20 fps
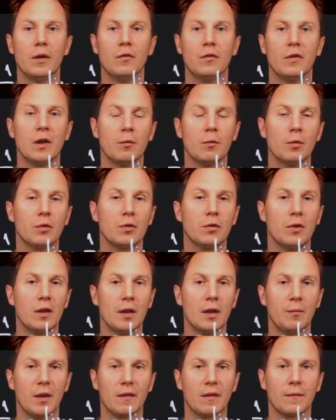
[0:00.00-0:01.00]
is equal to the
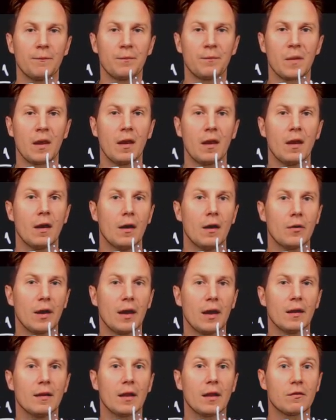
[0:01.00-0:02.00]
limit.
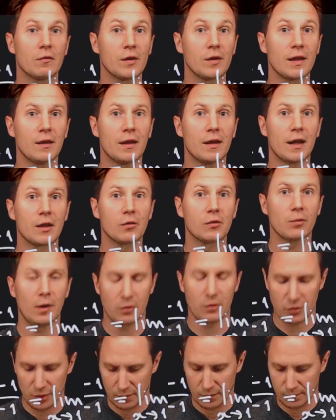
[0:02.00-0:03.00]
Okay, let's look at the next
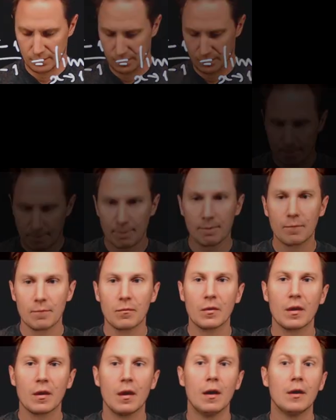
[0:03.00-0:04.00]
question.
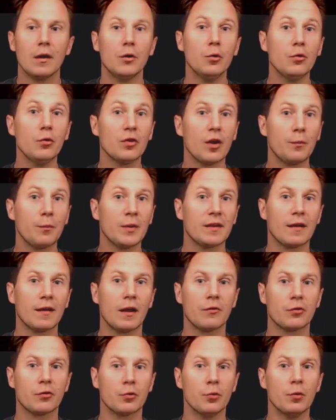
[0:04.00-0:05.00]
Use
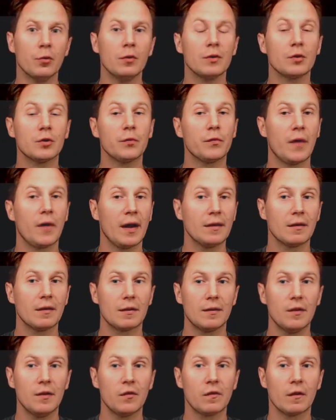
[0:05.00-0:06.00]
L'Hôpital's rule to find
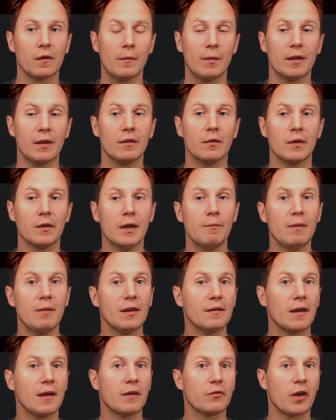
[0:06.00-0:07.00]
this limit, the
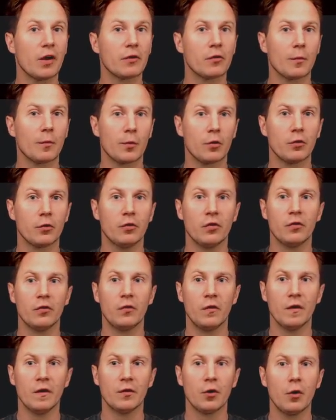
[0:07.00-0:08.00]
limit as x approaches
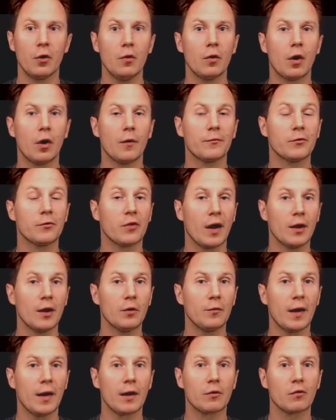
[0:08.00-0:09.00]
0 of sine
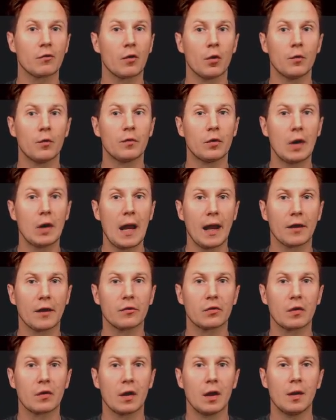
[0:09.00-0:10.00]
of x over
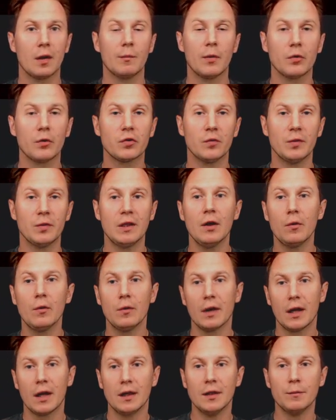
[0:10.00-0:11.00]
x. Pause the
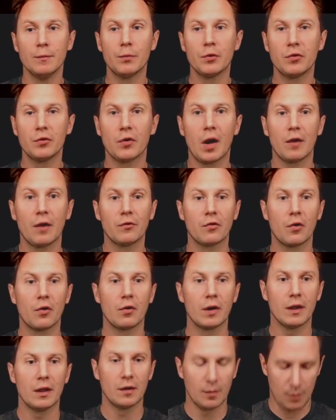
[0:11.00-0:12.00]
video and input your answer
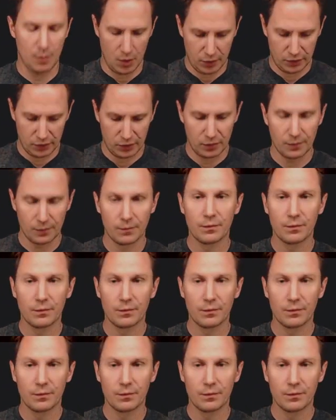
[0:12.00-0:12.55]
in the box.